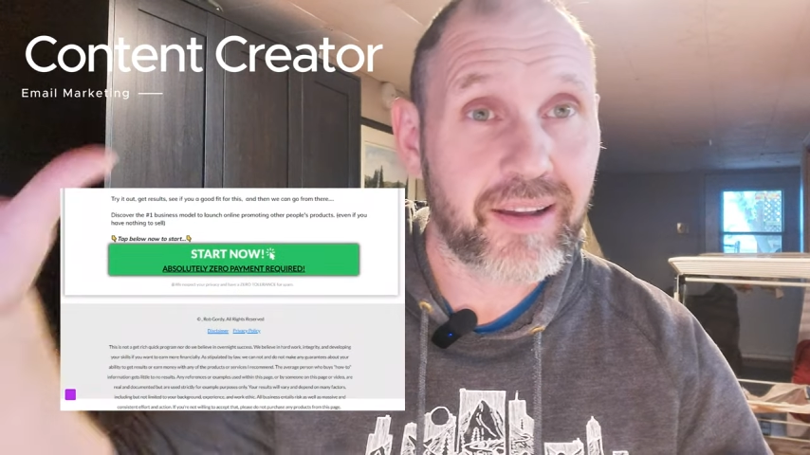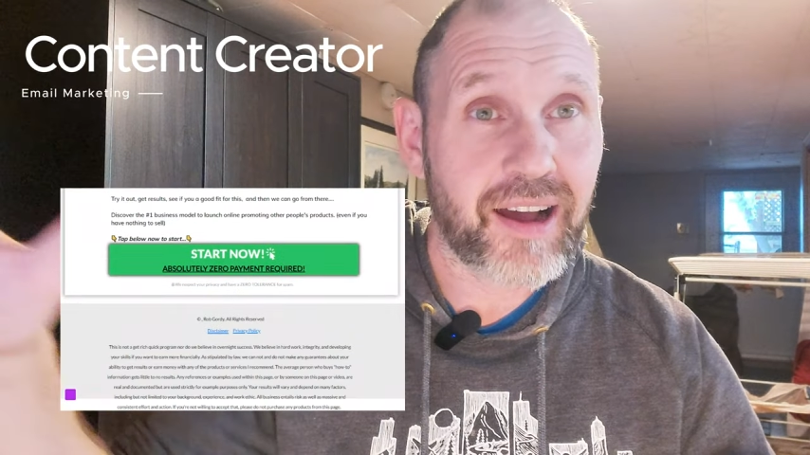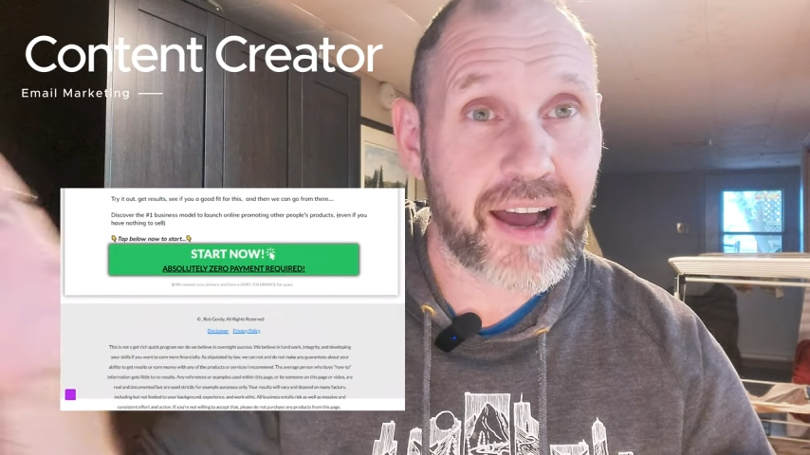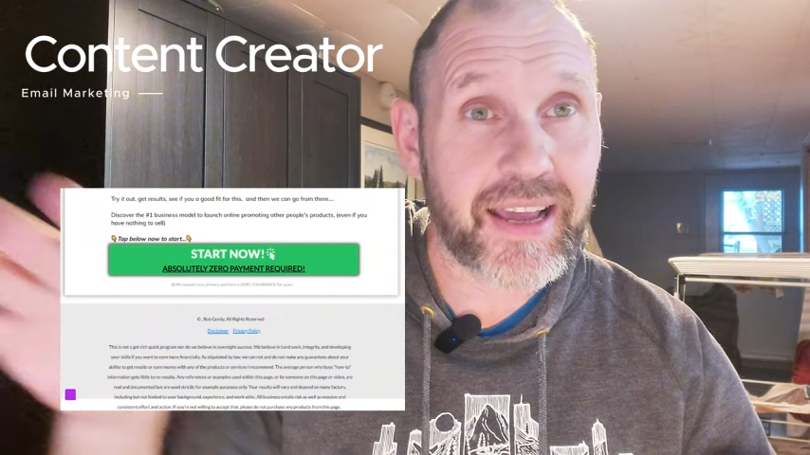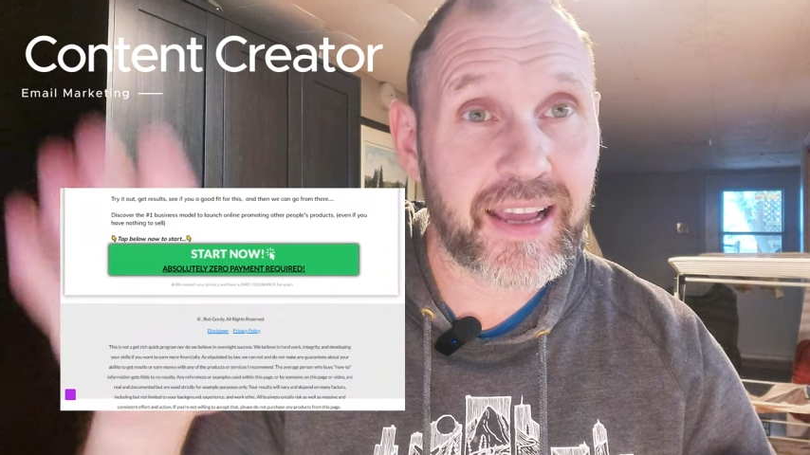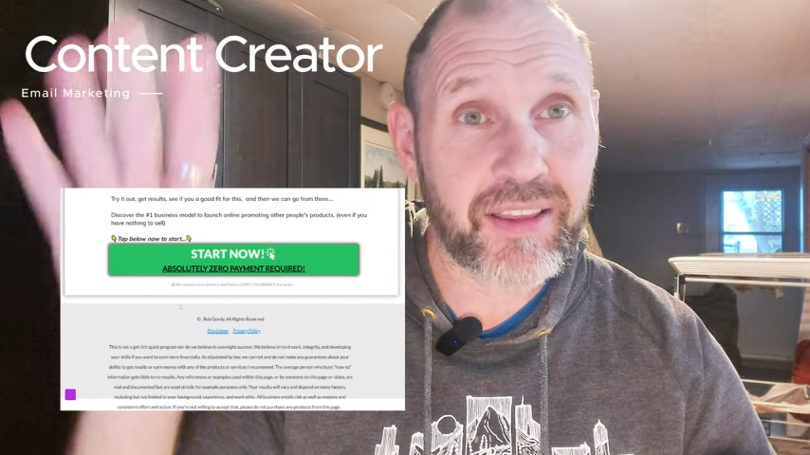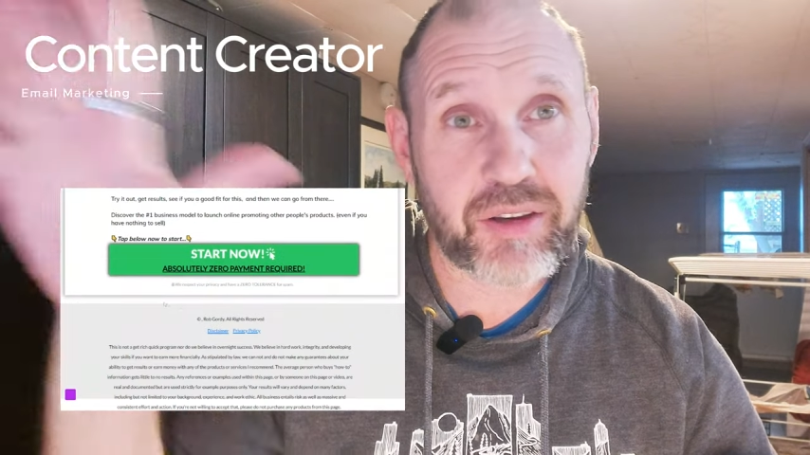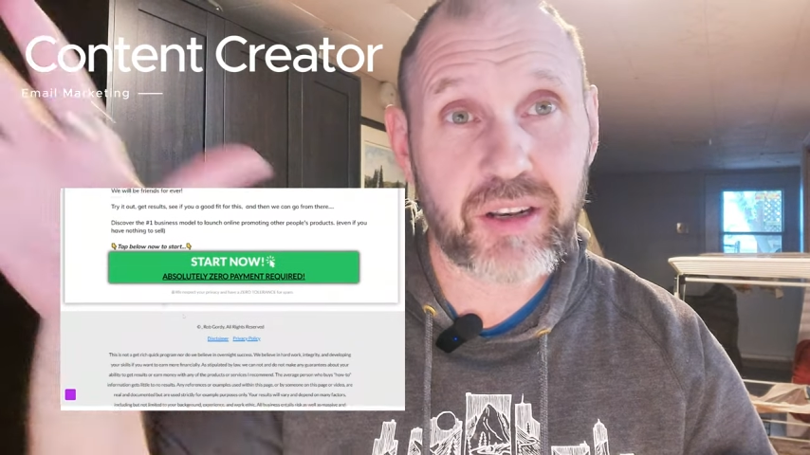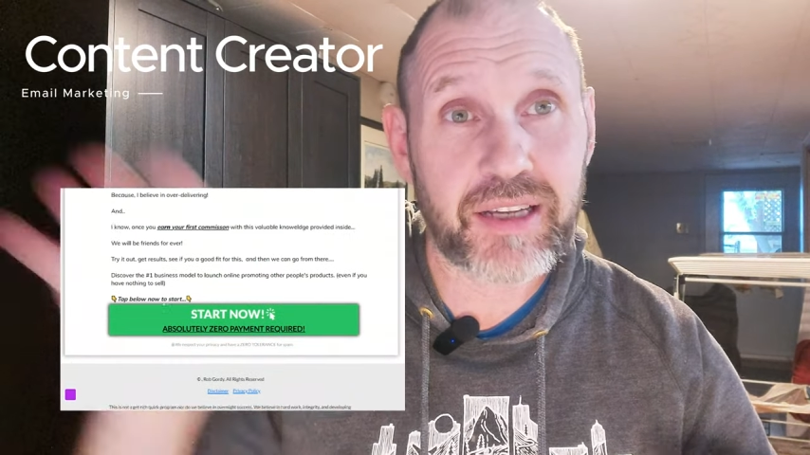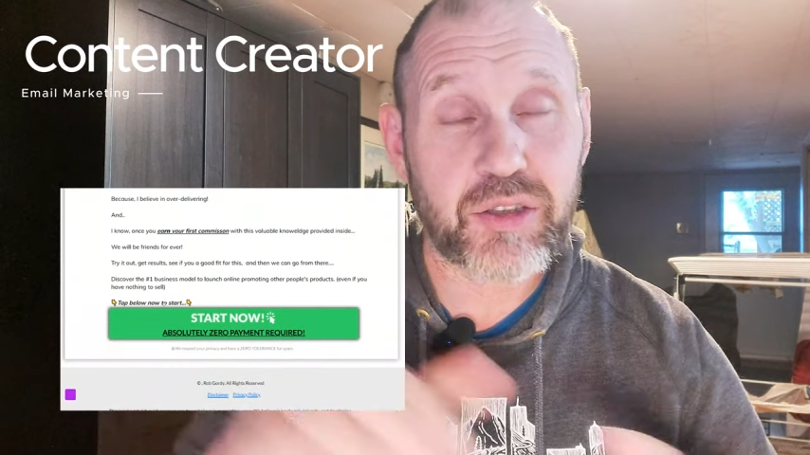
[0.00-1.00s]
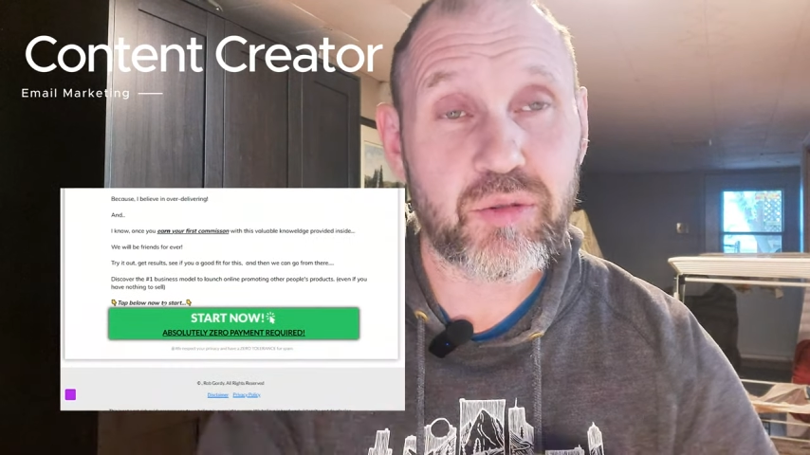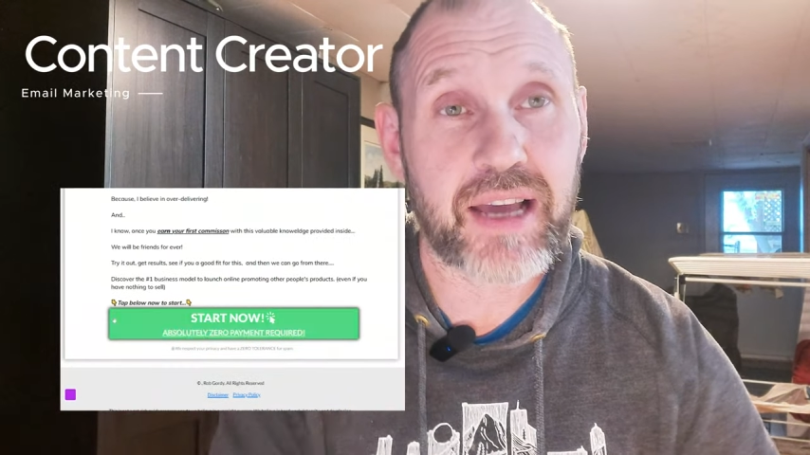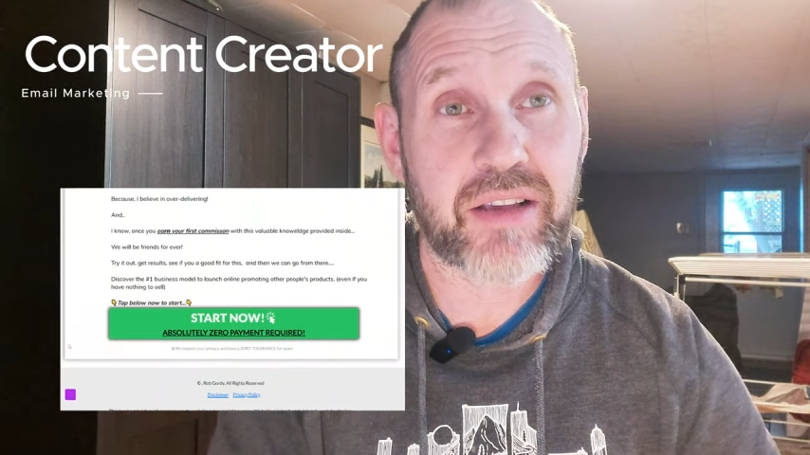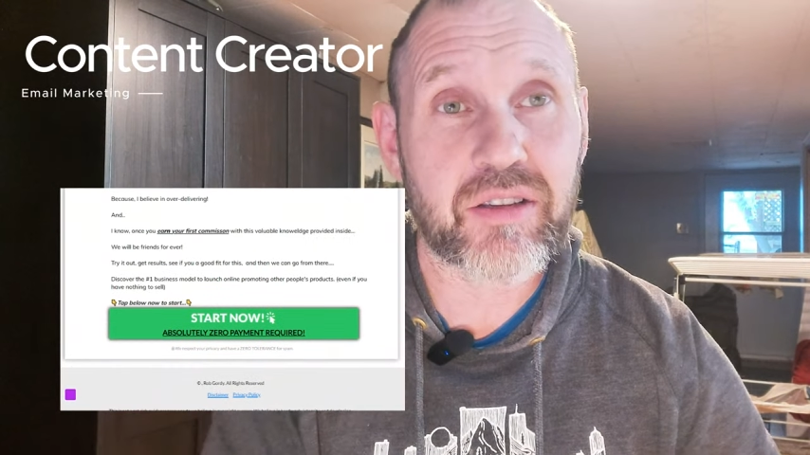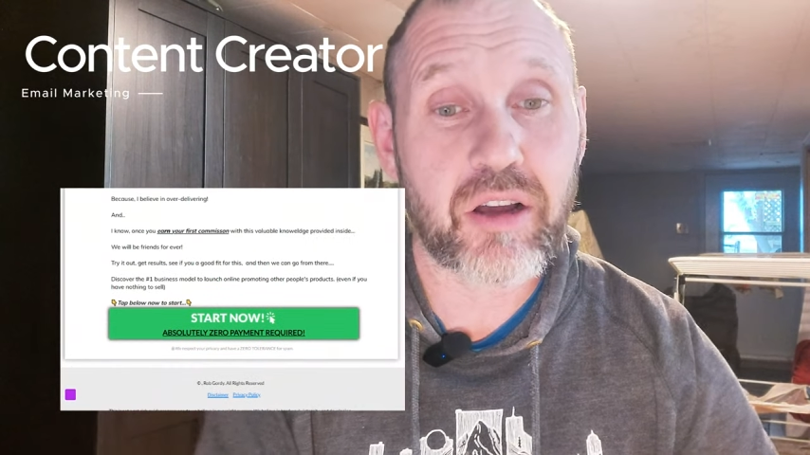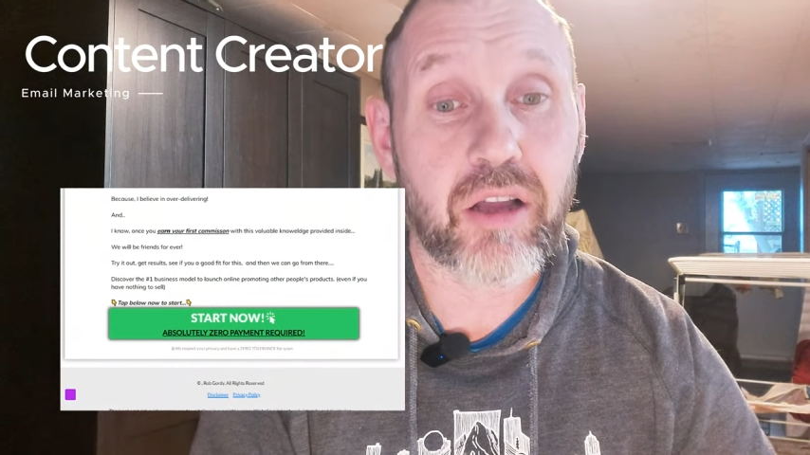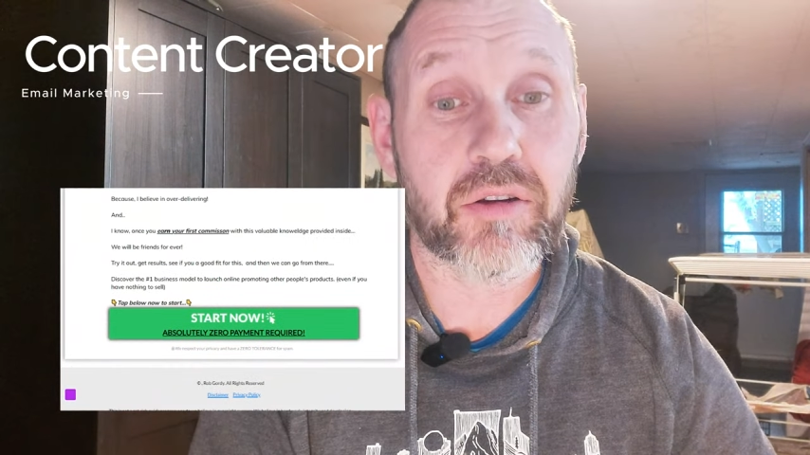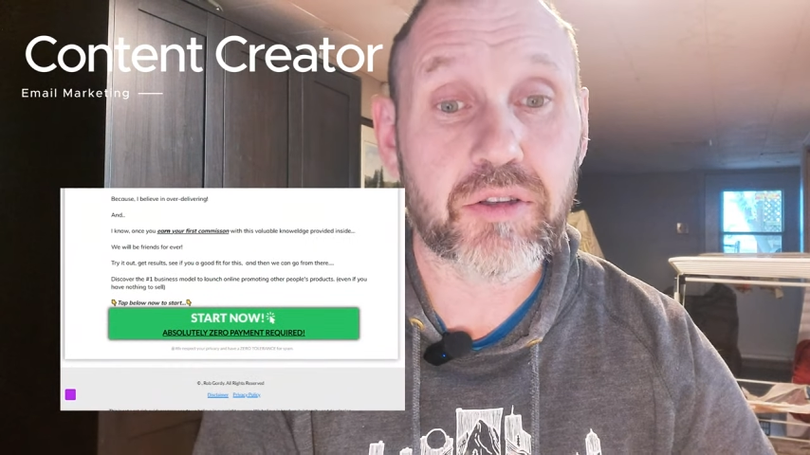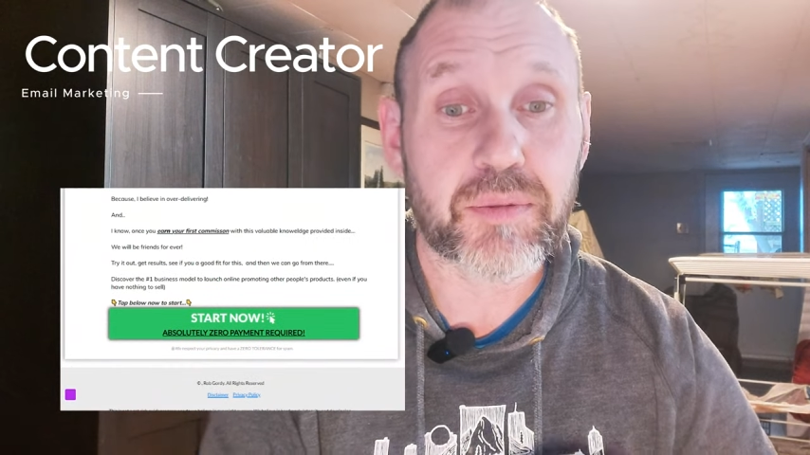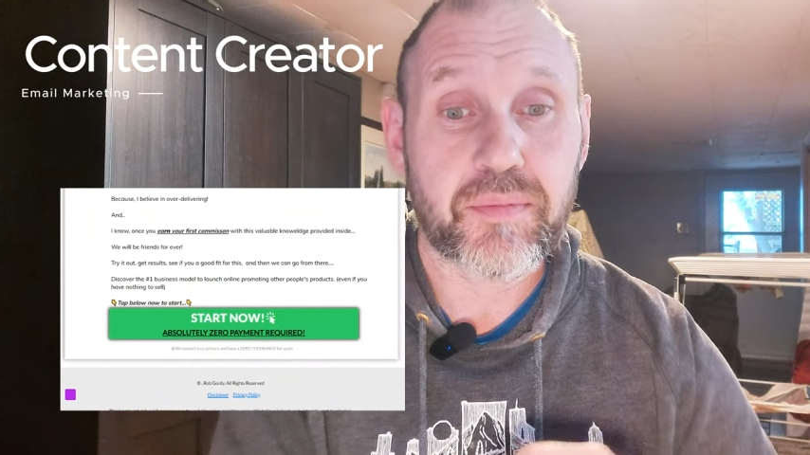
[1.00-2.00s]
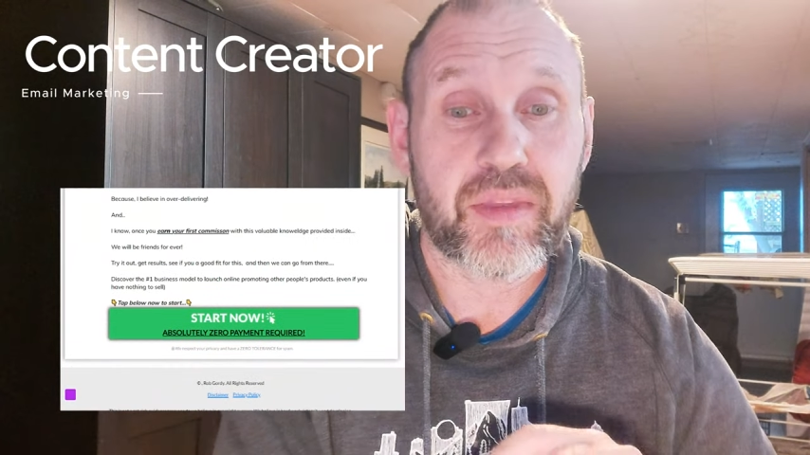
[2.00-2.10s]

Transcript: high end, they're like $2,000.